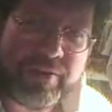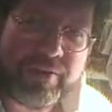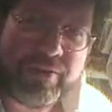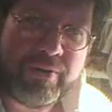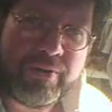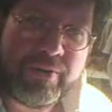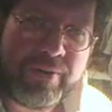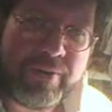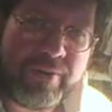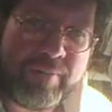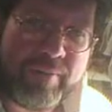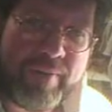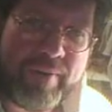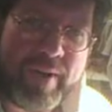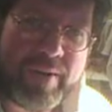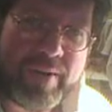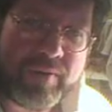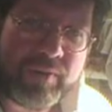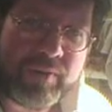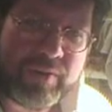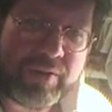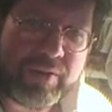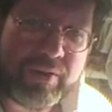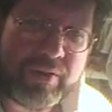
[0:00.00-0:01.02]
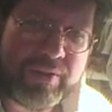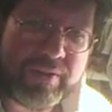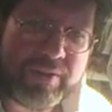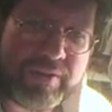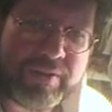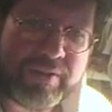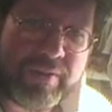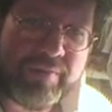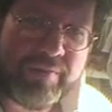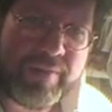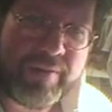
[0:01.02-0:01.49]
know that the pipes would go to
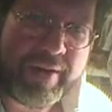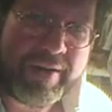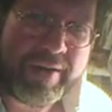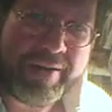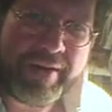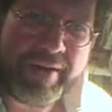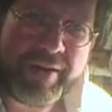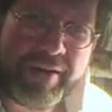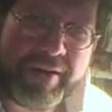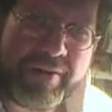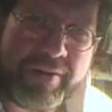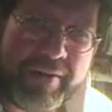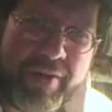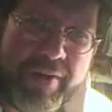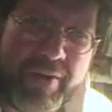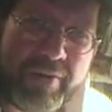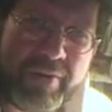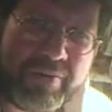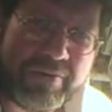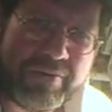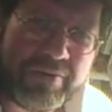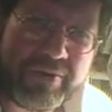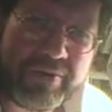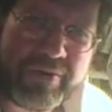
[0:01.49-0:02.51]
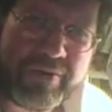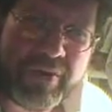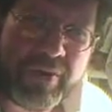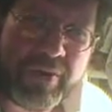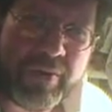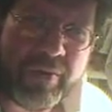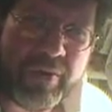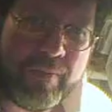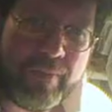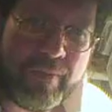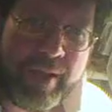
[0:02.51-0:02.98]
somebody that I know.
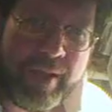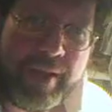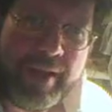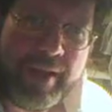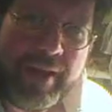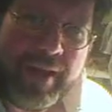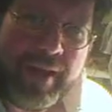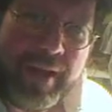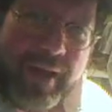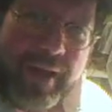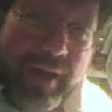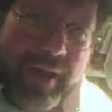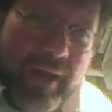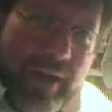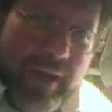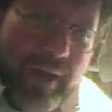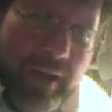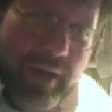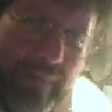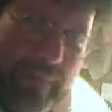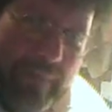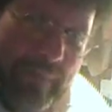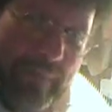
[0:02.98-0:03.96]
So, uh,